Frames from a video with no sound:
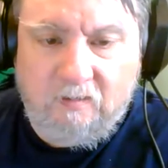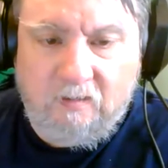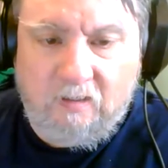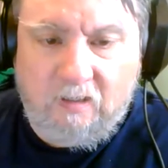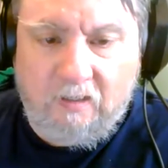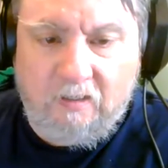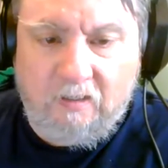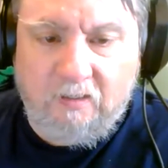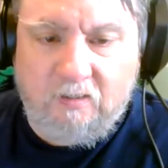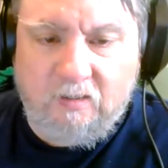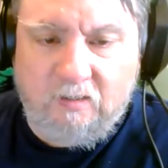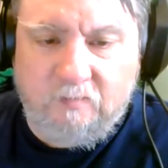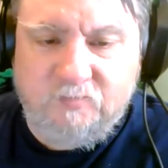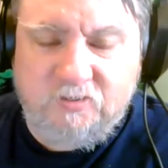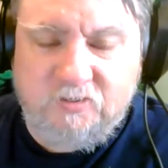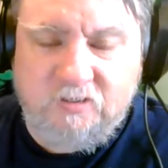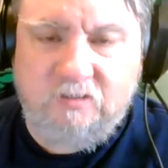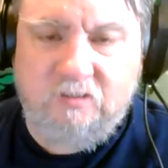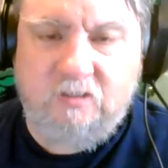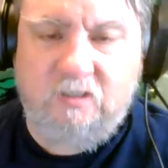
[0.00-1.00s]
and it comes
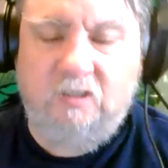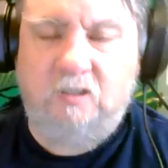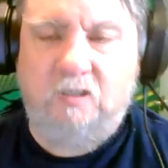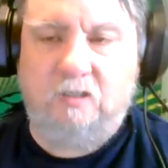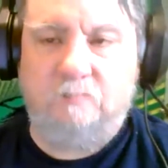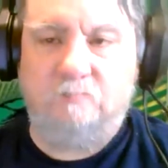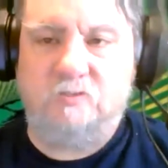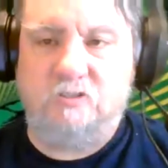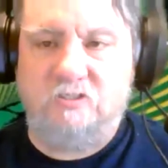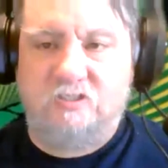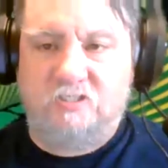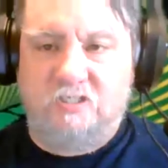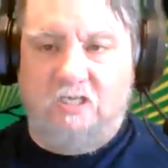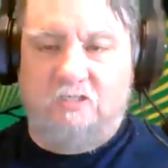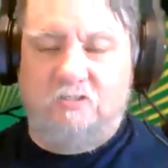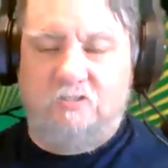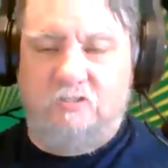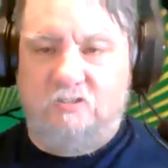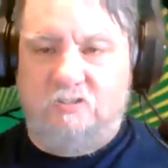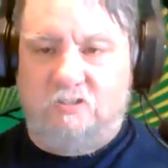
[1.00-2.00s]
in
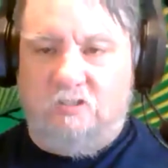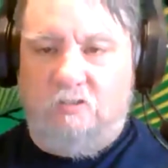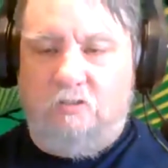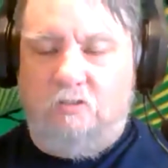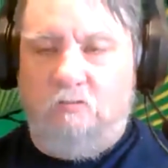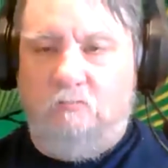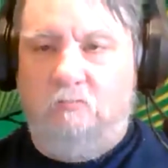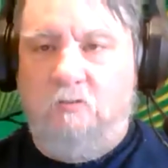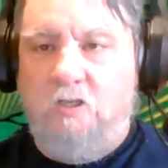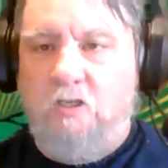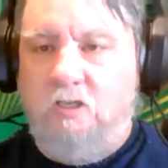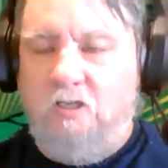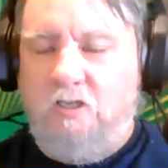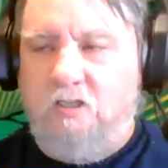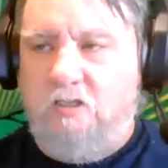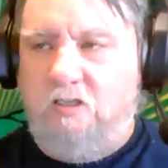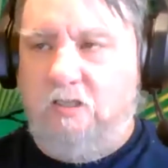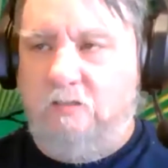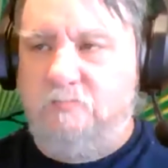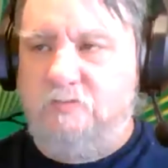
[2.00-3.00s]
sections. So it
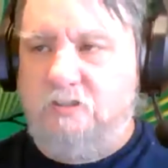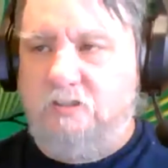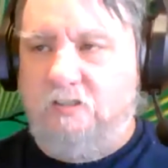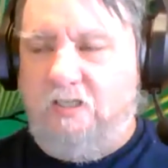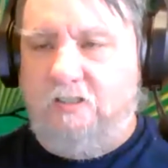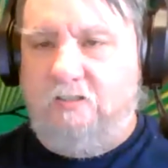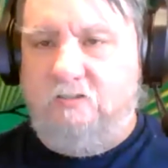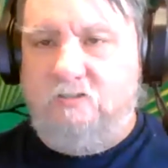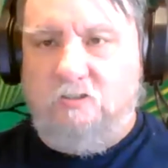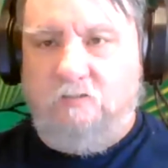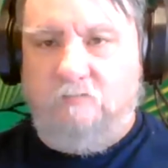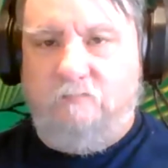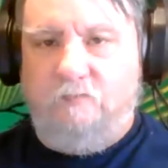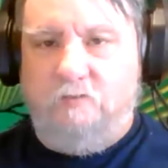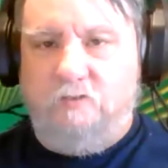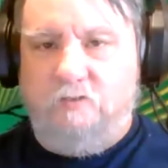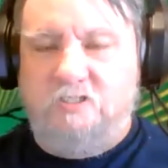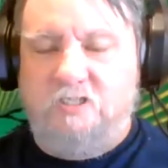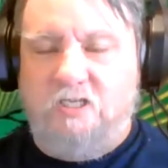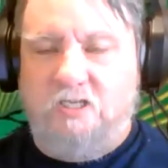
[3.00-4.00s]
comes in like 2
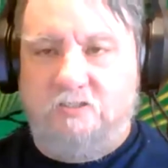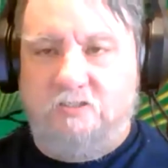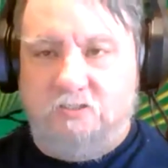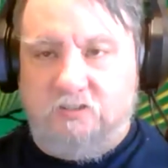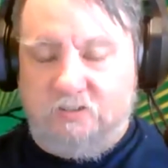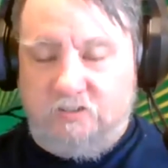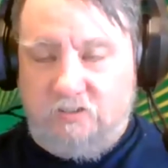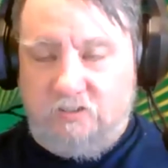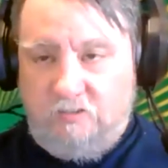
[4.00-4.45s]
foot sections, so